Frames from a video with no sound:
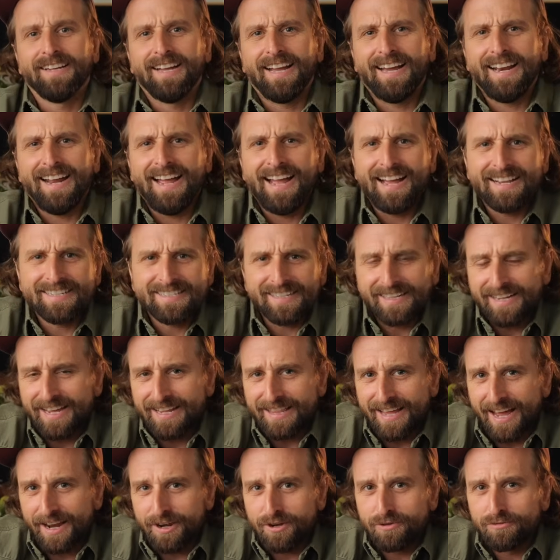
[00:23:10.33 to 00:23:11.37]
And it has, again,
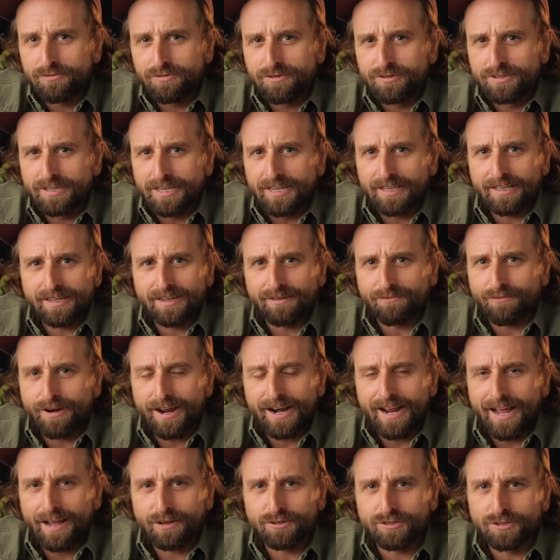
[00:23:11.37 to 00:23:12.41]
that New Zealand
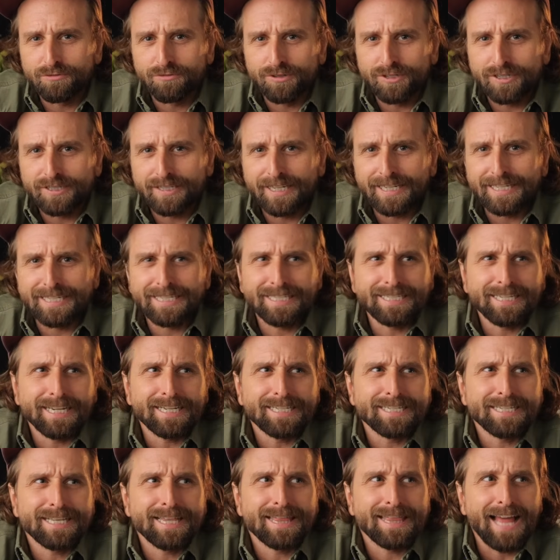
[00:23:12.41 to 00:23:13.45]
red algae, which is like
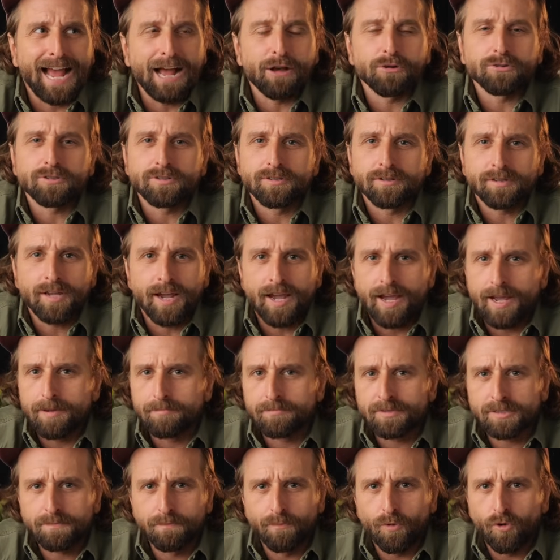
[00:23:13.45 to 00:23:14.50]
6,000
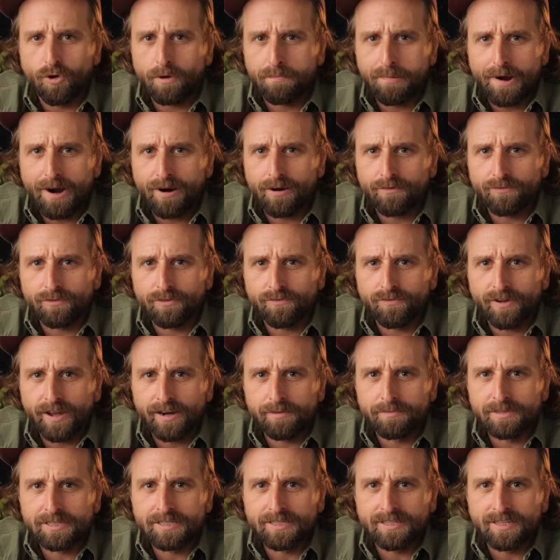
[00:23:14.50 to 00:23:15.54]
times more powerful than
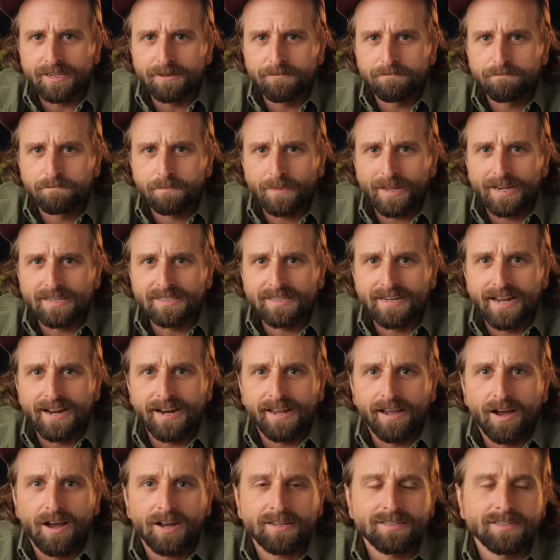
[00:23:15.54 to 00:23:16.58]
vitamin C as an
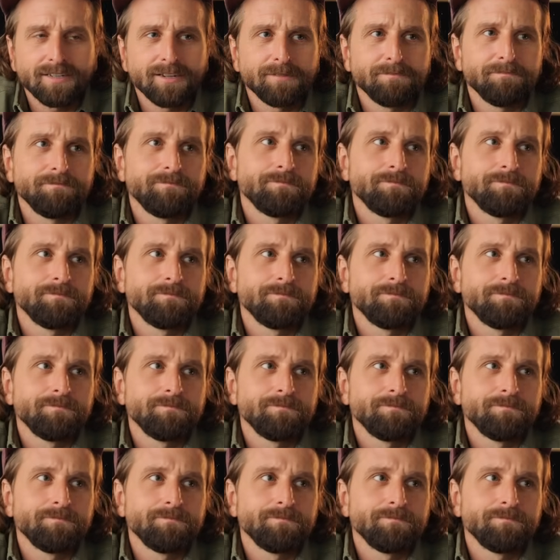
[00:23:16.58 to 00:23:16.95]
antioxidant.